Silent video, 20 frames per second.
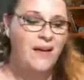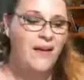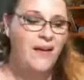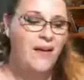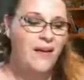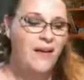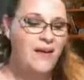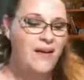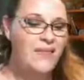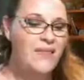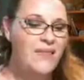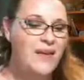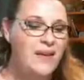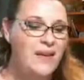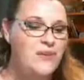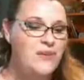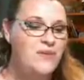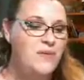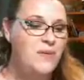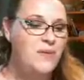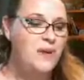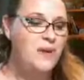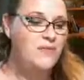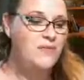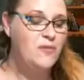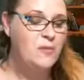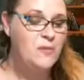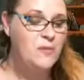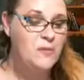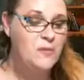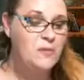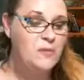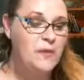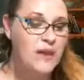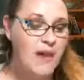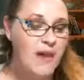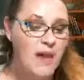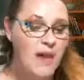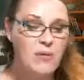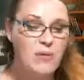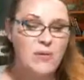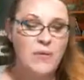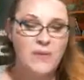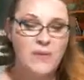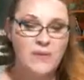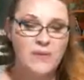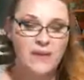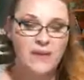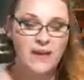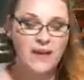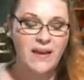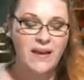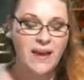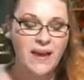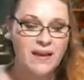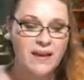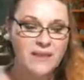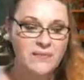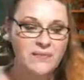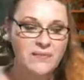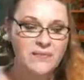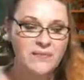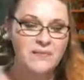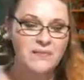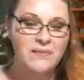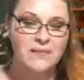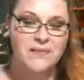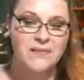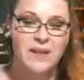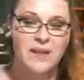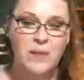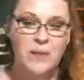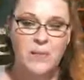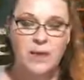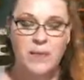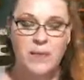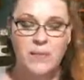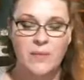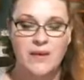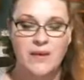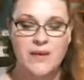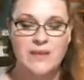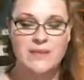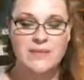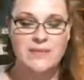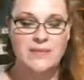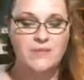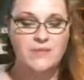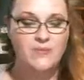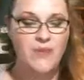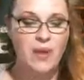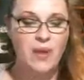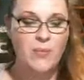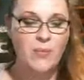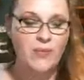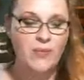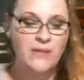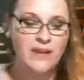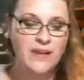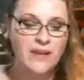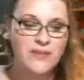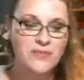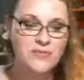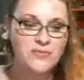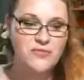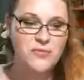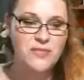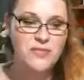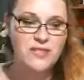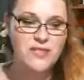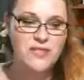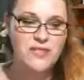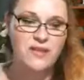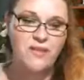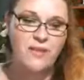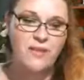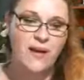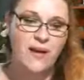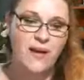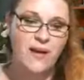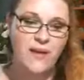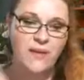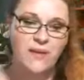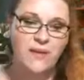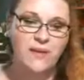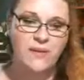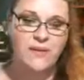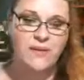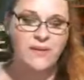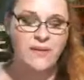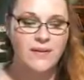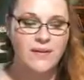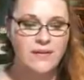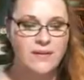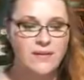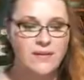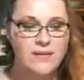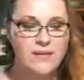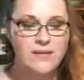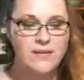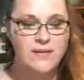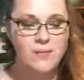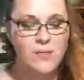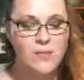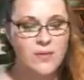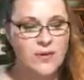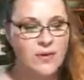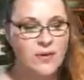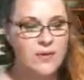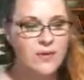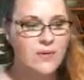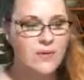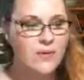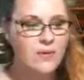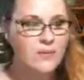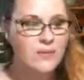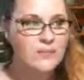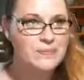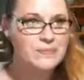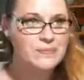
Oh, thank you, Joanne, for wishing me a happy birthday again. Yep, I'm a nice ripe old age of 42 now. It's pretty cool.